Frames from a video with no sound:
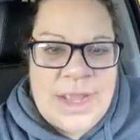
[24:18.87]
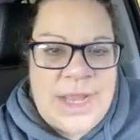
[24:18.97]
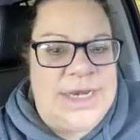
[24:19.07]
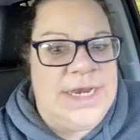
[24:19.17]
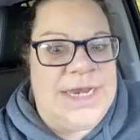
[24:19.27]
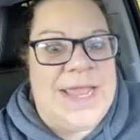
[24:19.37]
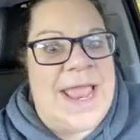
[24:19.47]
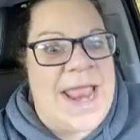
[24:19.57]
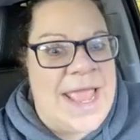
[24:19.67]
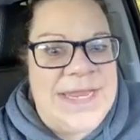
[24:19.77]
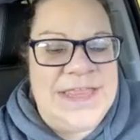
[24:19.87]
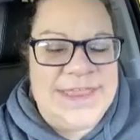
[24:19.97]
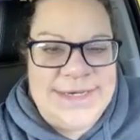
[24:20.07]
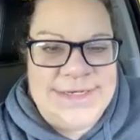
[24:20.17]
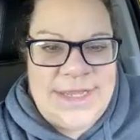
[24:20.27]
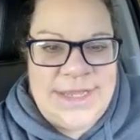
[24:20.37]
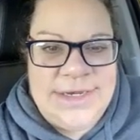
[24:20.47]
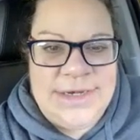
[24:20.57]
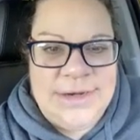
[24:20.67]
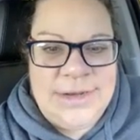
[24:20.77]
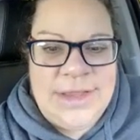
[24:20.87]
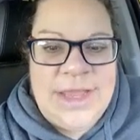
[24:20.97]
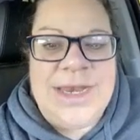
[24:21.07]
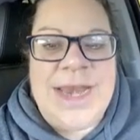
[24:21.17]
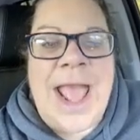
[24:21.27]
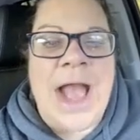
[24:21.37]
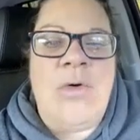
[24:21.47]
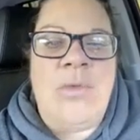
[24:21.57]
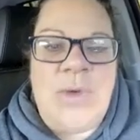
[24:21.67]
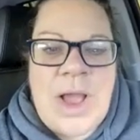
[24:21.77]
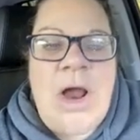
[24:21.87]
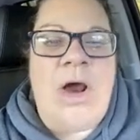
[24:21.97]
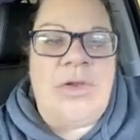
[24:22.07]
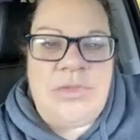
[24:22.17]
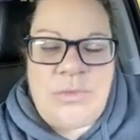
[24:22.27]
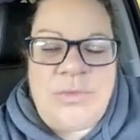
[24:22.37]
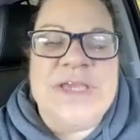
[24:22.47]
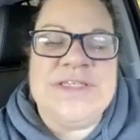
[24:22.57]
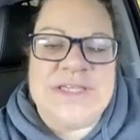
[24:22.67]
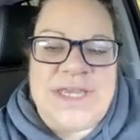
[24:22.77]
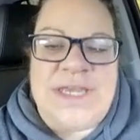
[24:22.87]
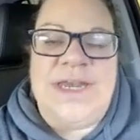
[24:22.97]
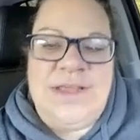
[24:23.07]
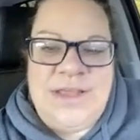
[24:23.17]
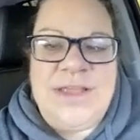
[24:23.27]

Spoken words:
and he didn't get anything done, now the reason